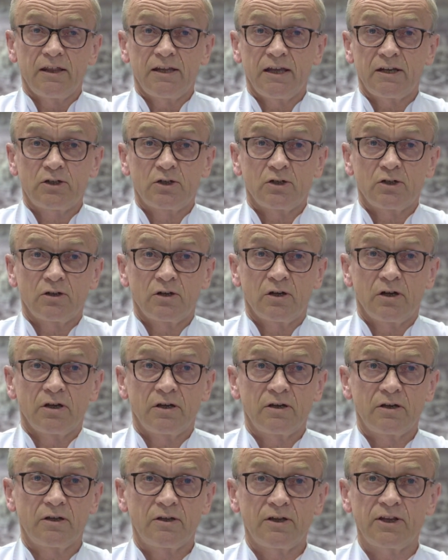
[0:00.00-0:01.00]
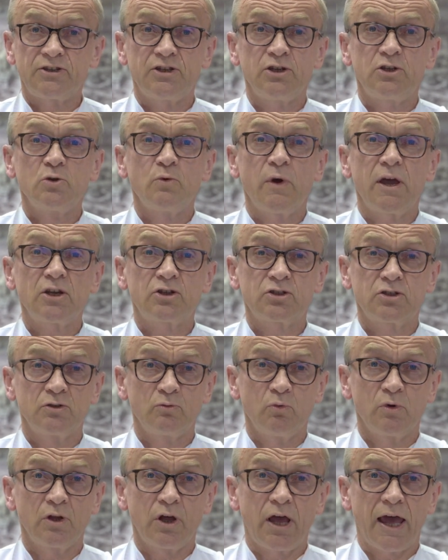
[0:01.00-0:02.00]
that the
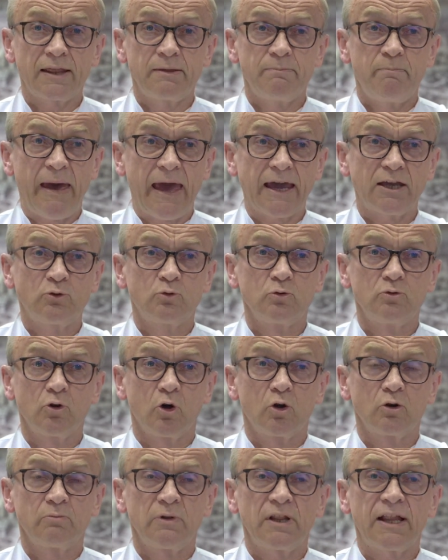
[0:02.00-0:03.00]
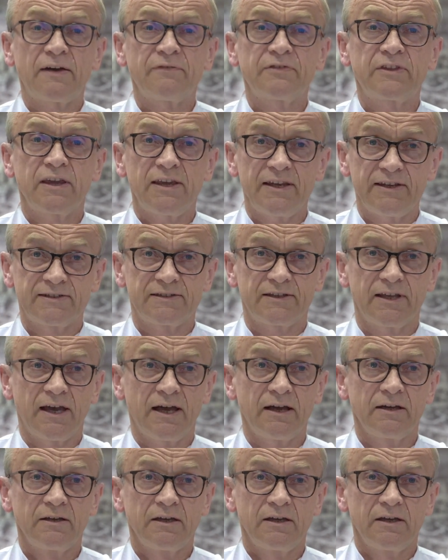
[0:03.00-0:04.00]
situation will get back to normal after
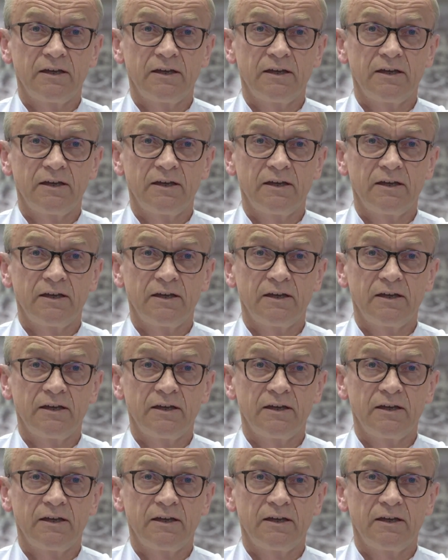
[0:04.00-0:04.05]
Easter.